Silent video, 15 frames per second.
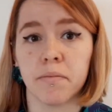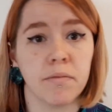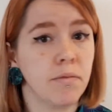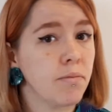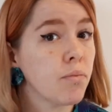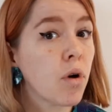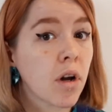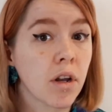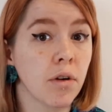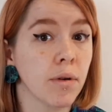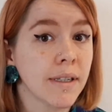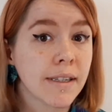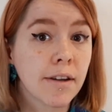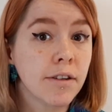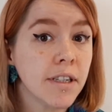one can
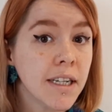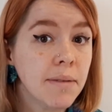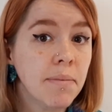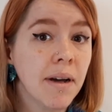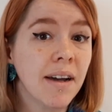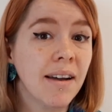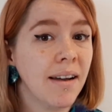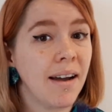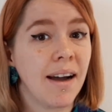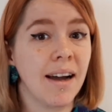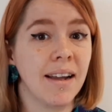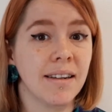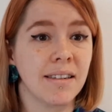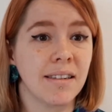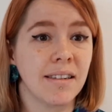always go deeper,
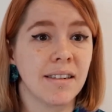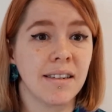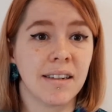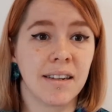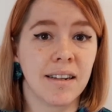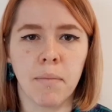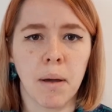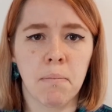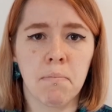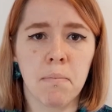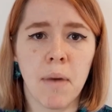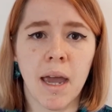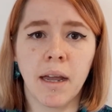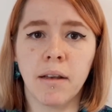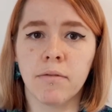and my
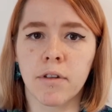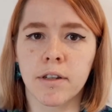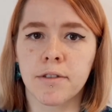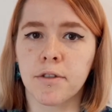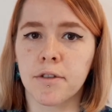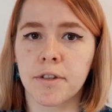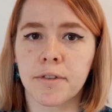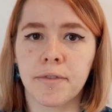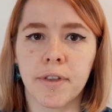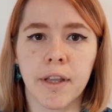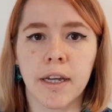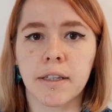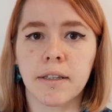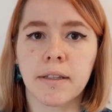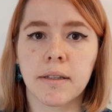main resource for
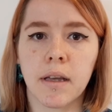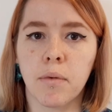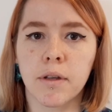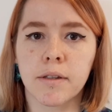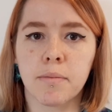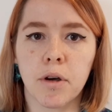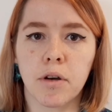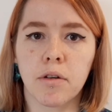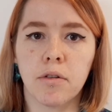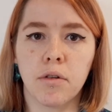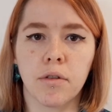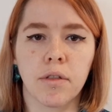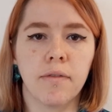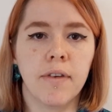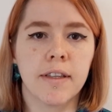this was a book
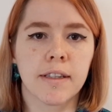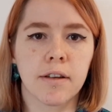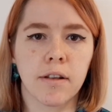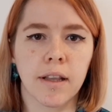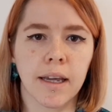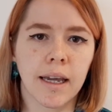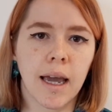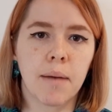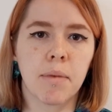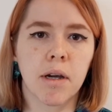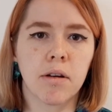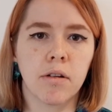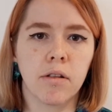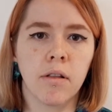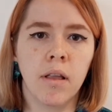called The Physical and
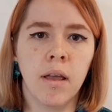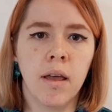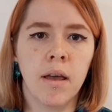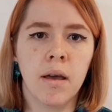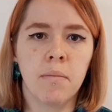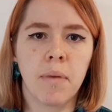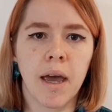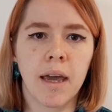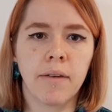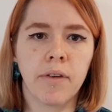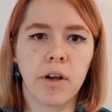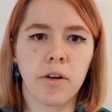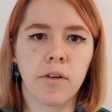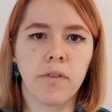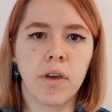Chemical
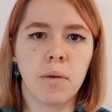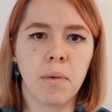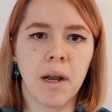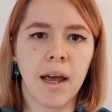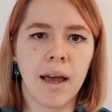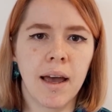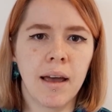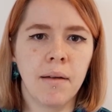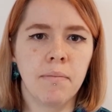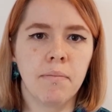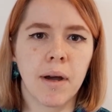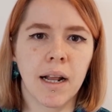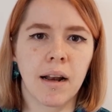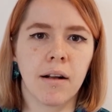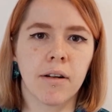Behaviour of Human Hair
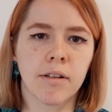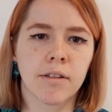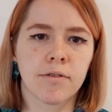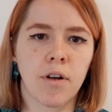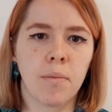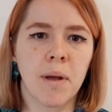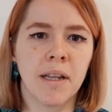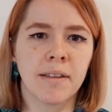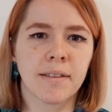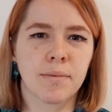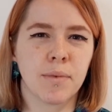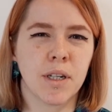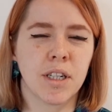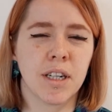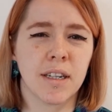by Clarence Robbins,
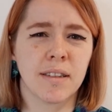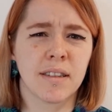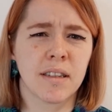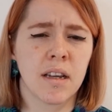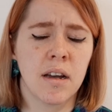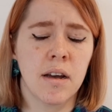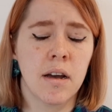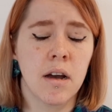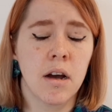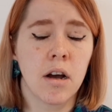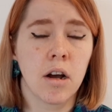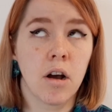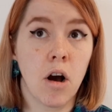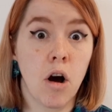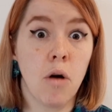which is
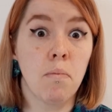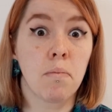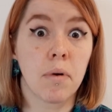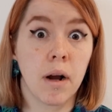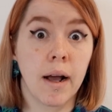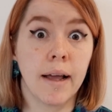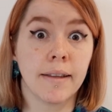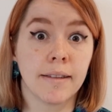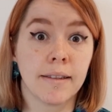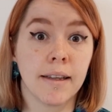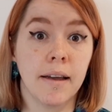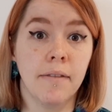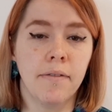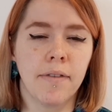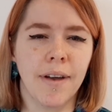
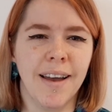comprehensive.